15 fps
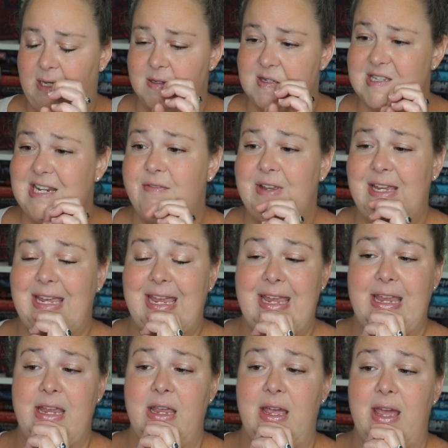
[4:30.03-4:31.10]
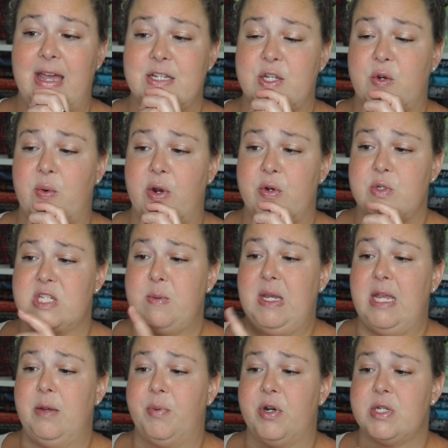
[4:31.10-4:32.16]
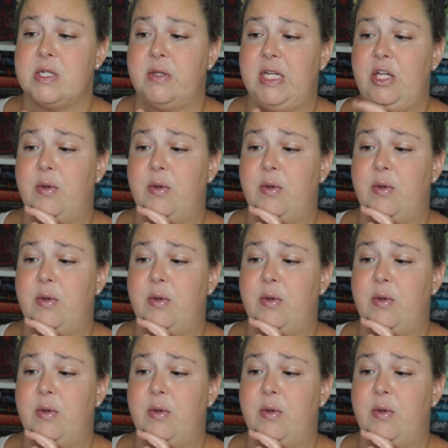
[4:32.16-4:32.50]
Stephen King has a quote, speaking personally,